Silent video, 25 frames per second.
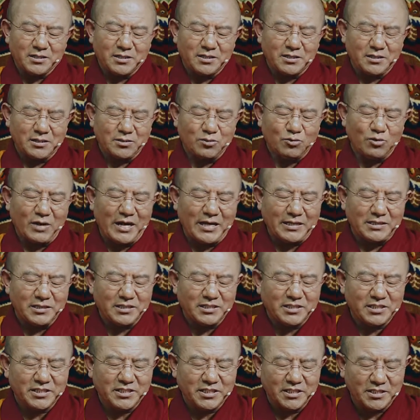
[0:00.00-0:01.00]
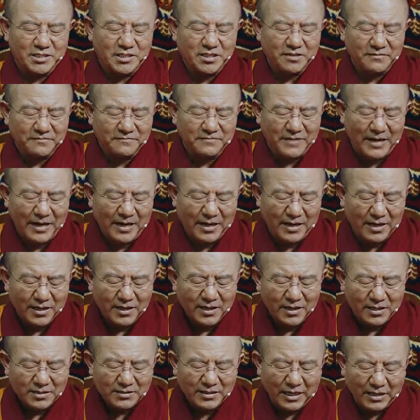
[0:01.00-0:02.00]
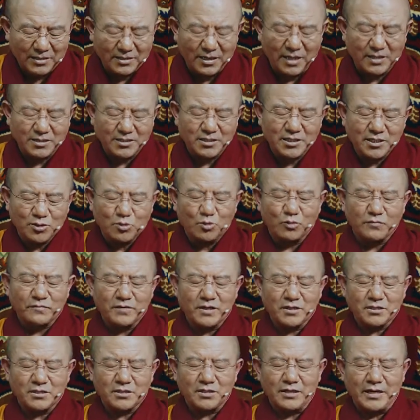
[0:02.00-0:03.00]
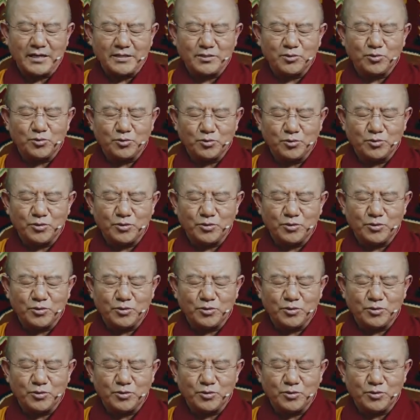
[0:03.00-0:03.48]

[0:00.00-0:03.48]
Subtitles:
It's quite important to know that it is illusory like.